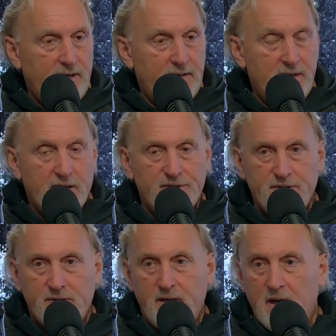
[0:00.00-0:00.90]

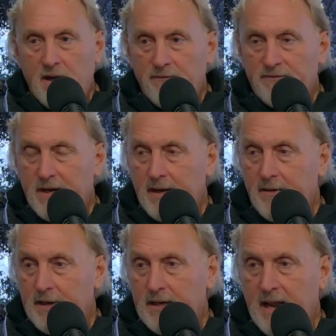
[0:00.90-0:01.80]
induction of
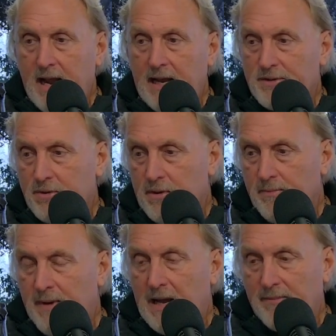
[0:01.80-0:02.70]
Derian Hatcher
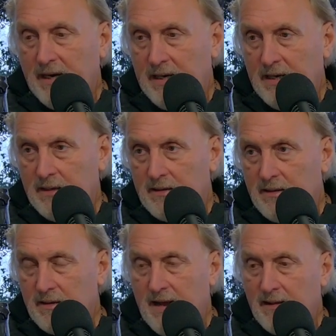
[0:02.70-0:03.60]
and Bob Gainey
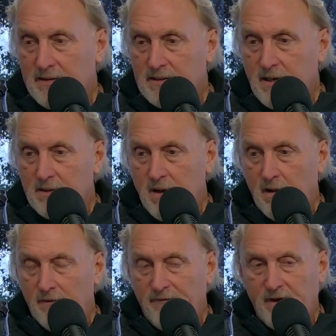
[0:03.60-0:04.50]
into the Dallas Stars
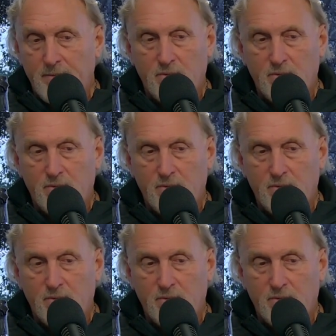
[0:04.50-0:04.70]
Hall of Fame.